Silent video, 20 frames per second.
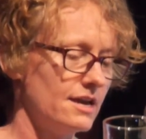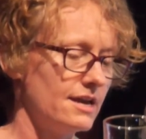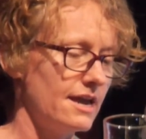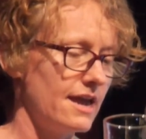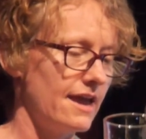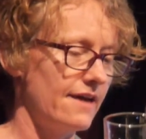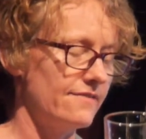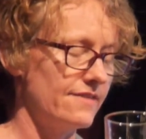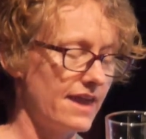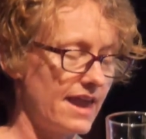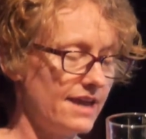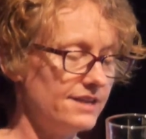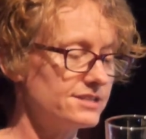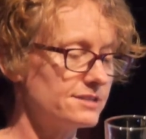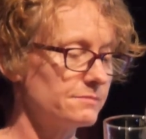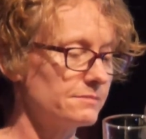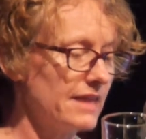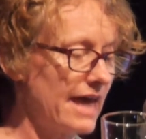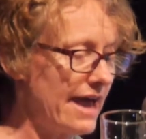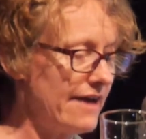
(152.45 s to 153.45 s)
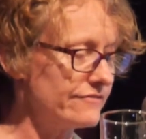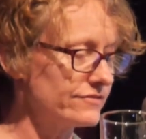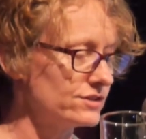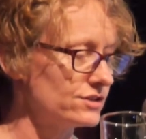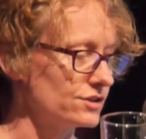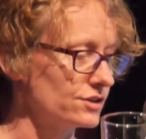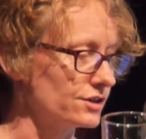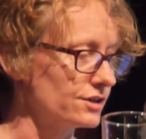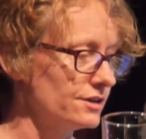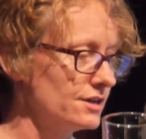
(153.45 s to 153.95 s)
And they had some
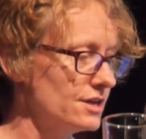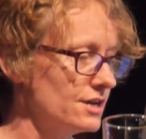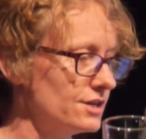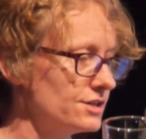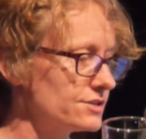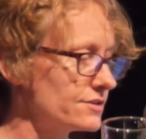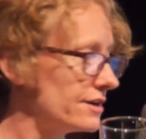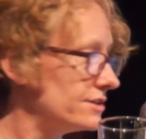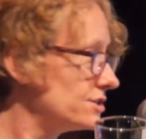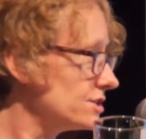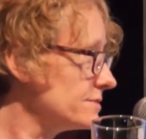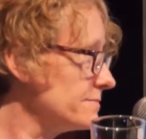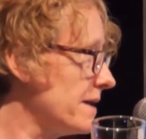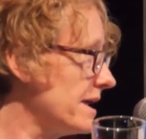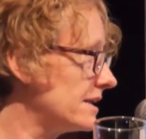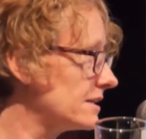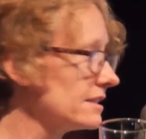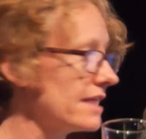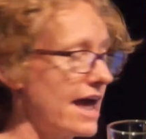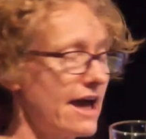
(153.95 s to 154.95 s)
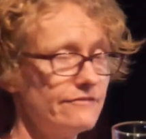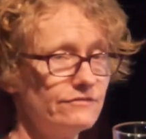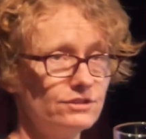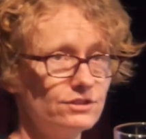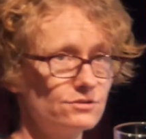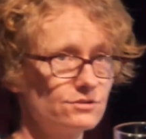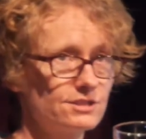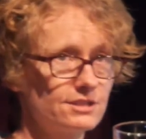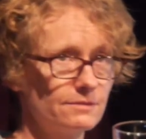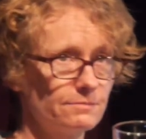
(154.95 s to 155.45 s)
lavender, so I just made a
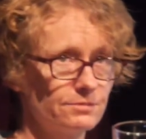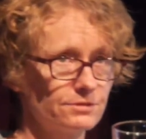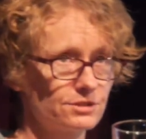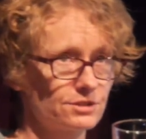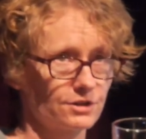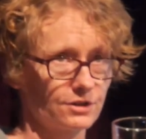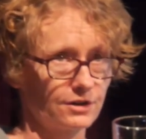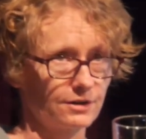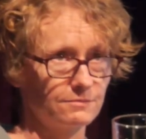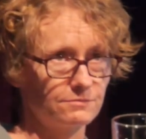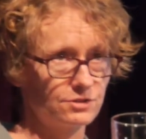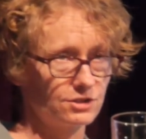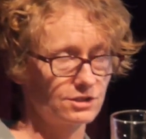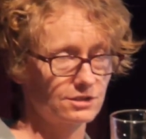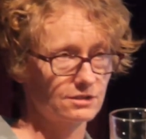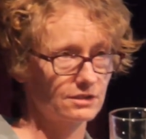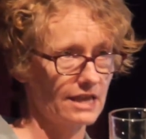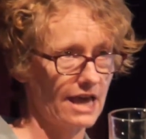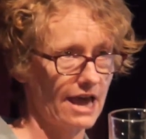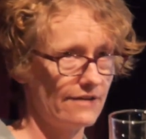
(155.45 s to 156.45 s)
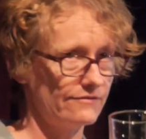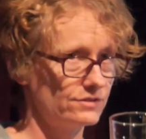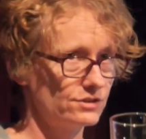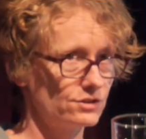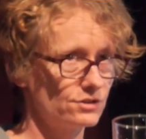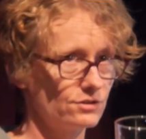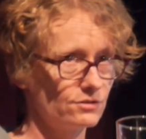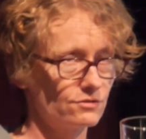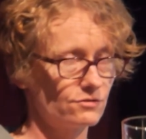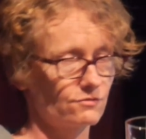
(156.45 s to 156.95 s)
lavender simple syrup, just
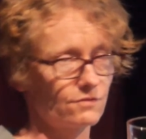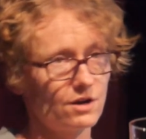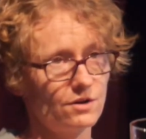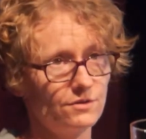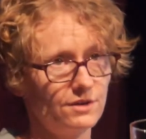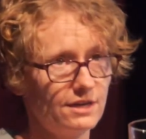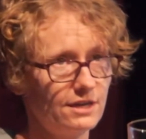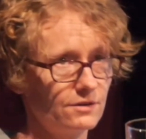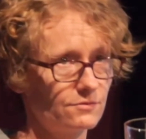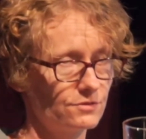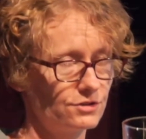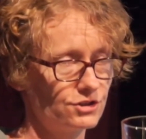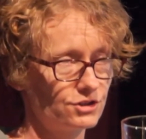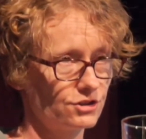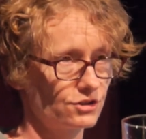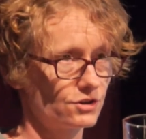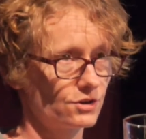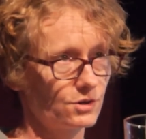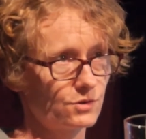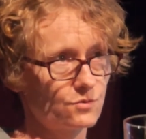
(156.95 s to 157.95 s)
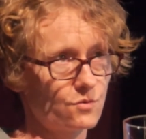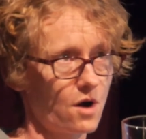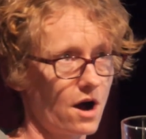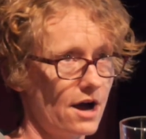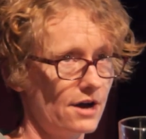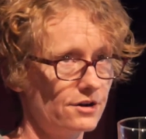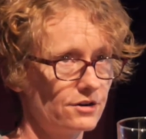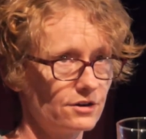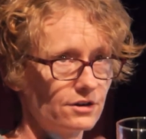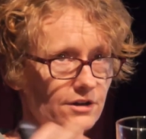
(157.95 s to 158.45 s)
lavender thrown in with sugar and
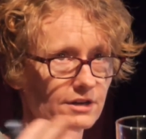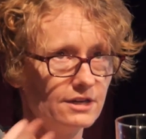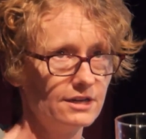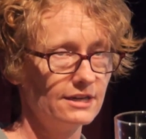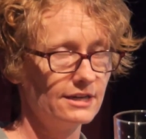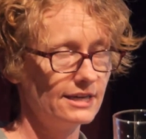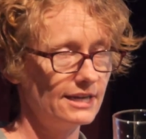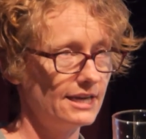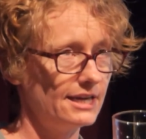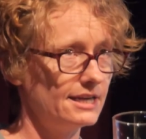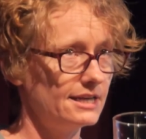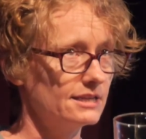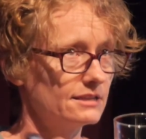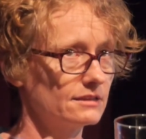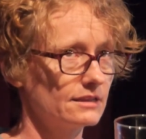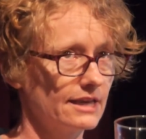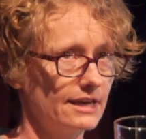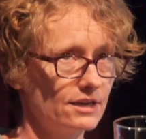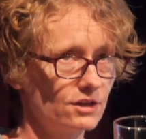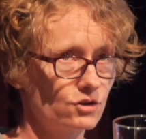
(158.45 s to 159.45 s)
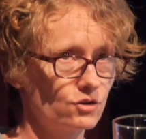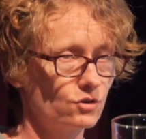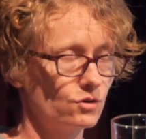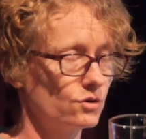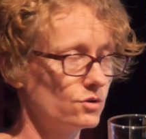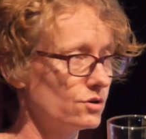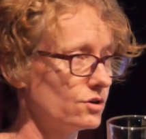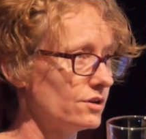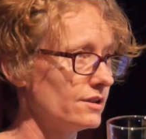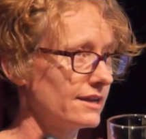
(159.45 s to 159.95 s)
water, heat it, let it
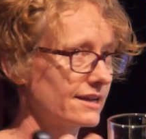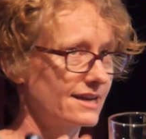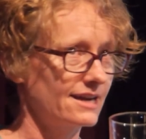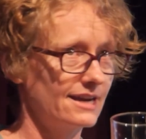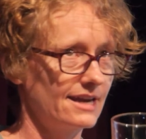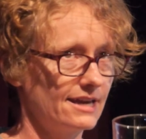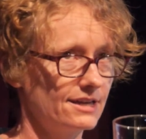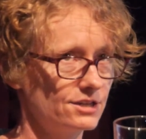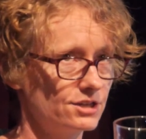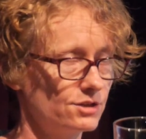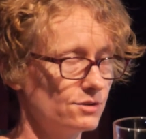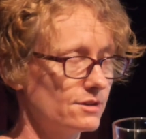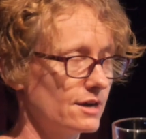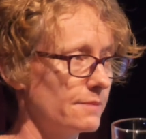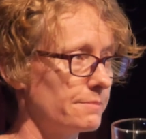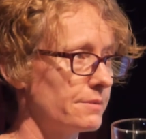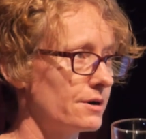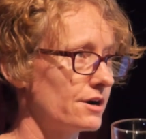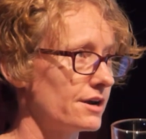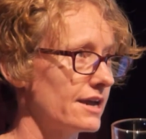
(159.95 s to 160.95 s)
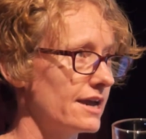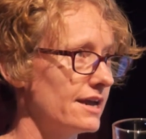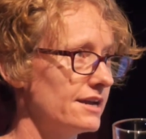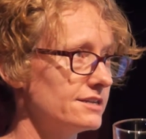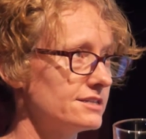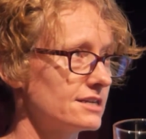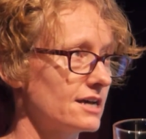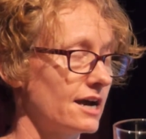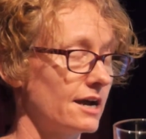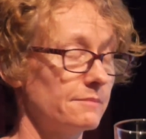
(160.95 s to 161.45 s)
cool. I kind of had to do that part ahead
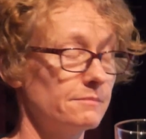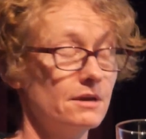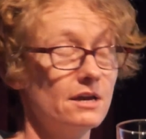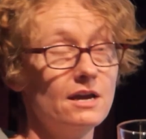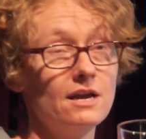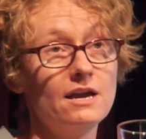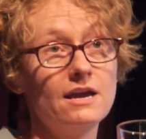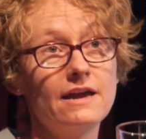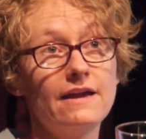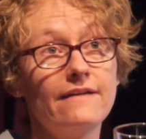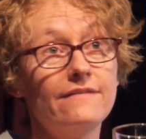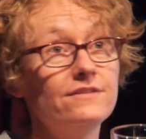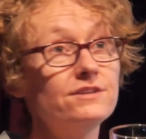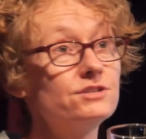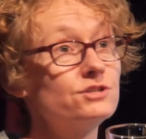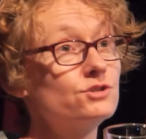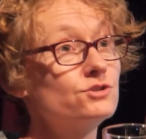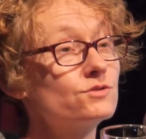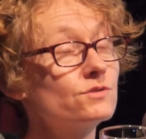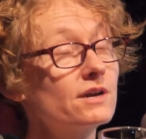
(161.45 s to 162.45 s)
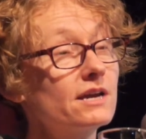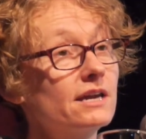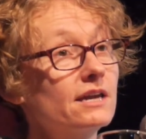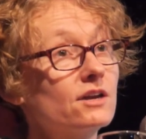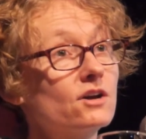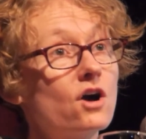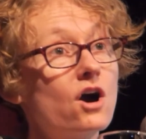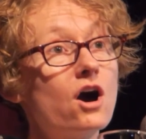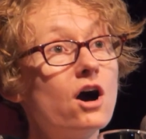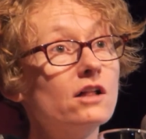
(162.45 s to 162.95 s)
of time. And this
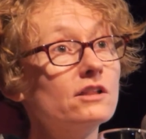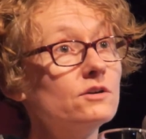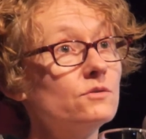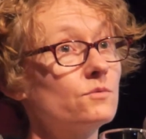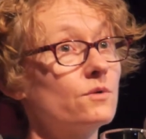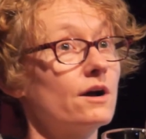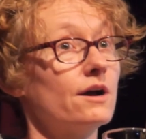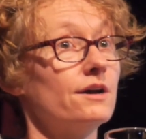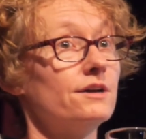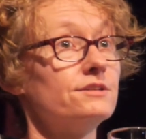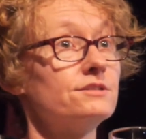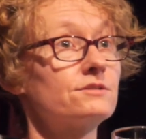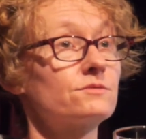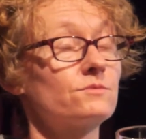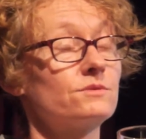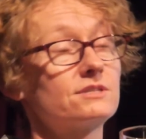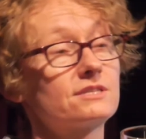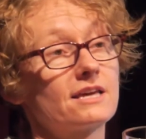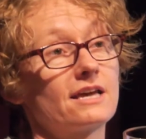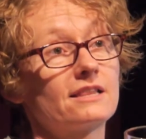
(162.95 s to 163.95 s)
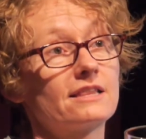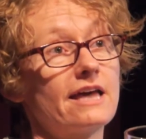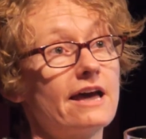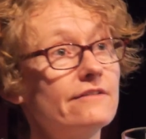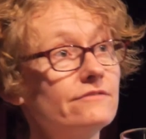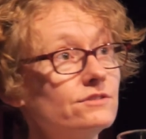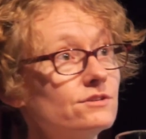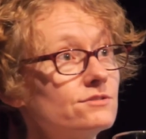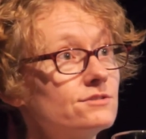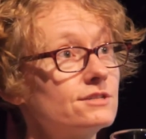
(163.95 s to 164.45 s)
drink, all it was that
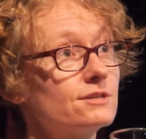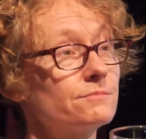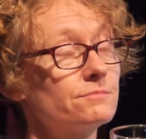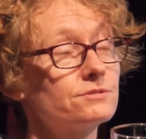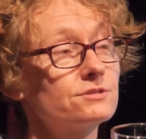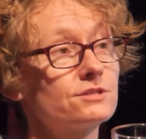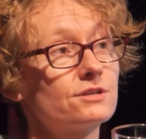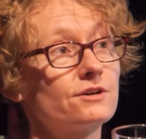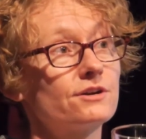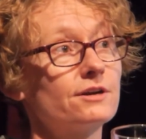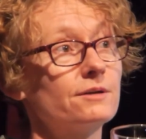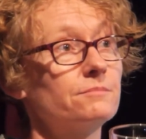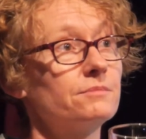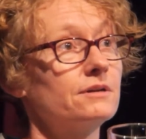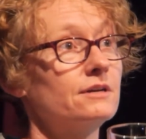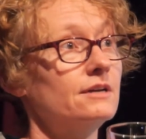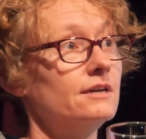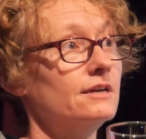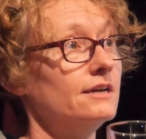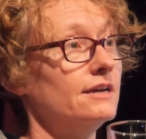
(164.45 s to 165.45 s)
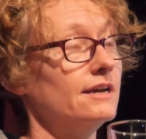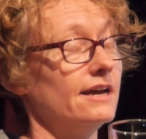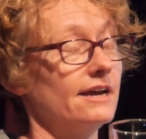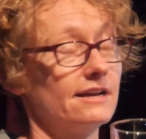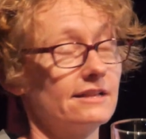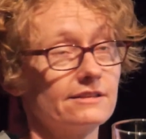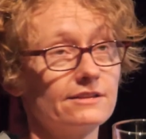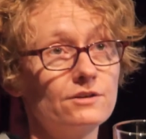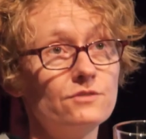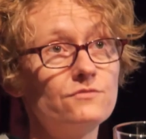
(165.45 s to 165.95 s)
lavender simple syrup and
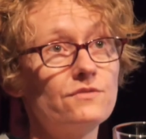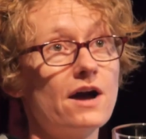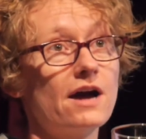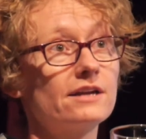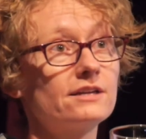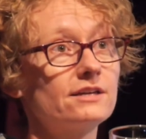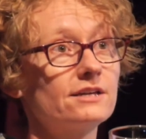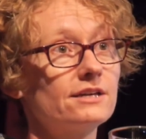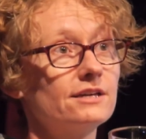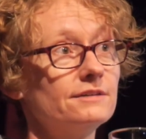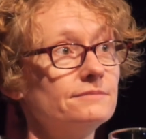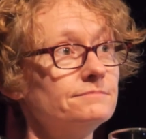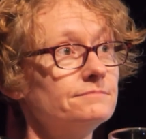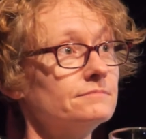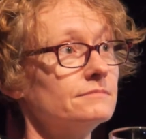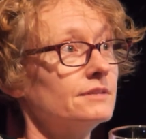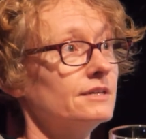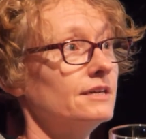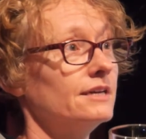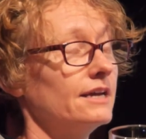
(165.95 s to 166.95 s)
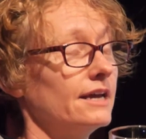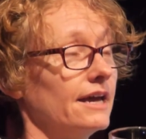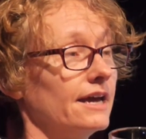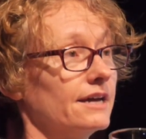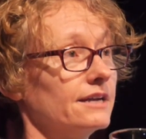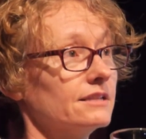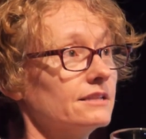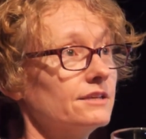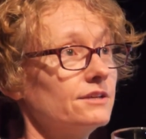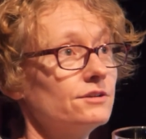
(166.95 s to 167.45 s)
a little vodka
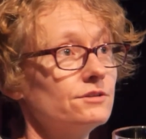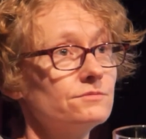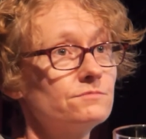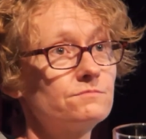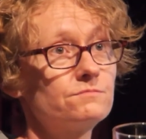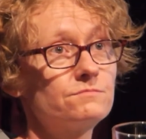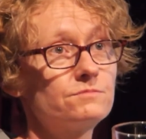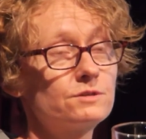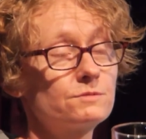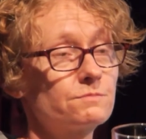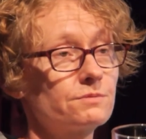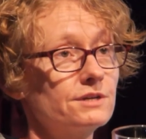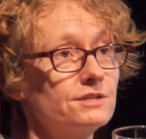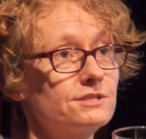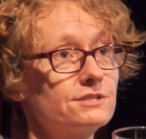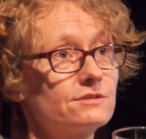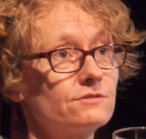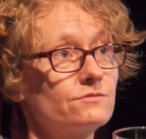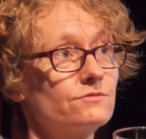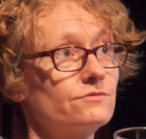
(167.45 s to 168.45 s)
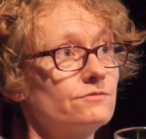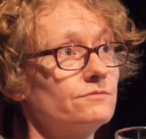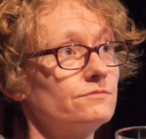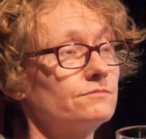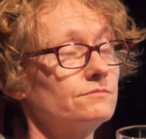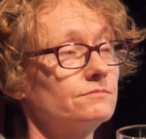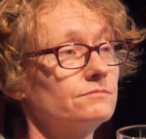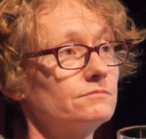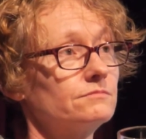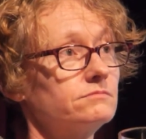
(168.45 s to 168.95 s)
and a little spritz of
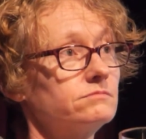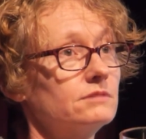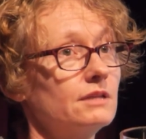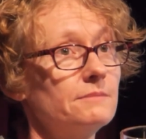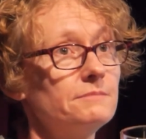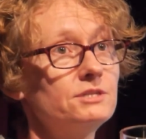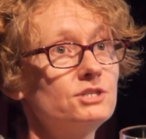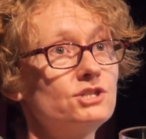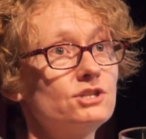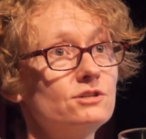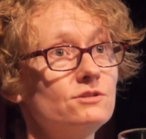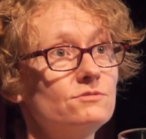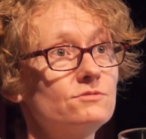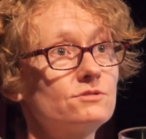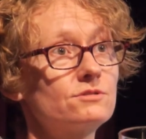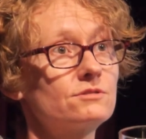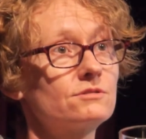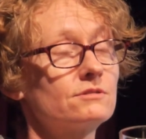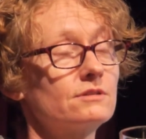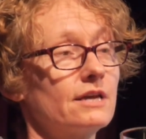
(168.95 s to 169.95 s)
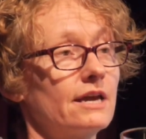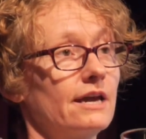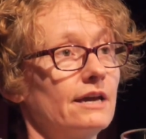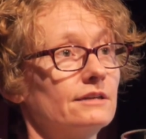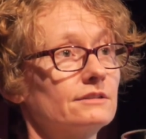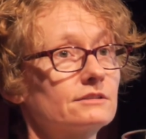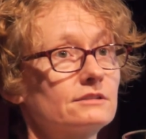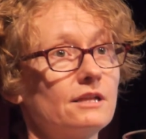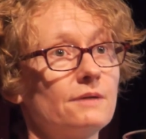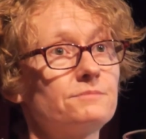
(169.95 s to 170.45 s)
lemon juice
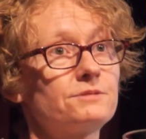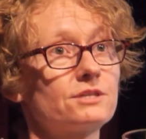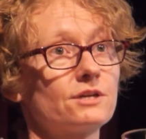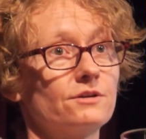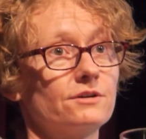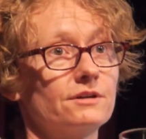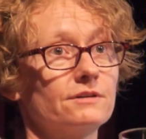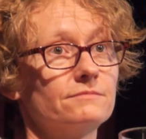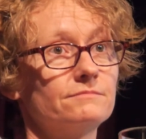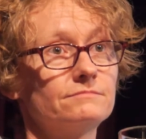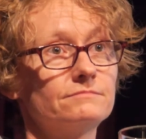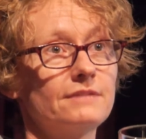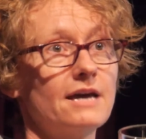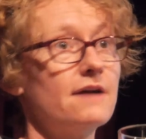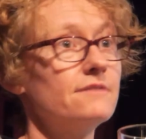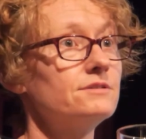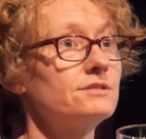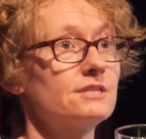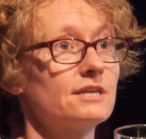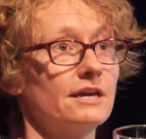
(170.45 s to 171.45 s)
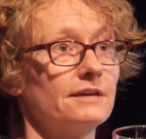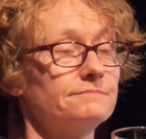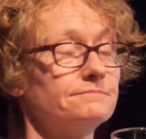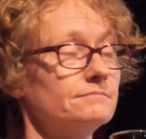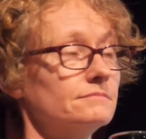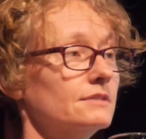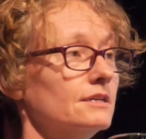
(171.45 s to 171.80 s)
and club soda. That was it.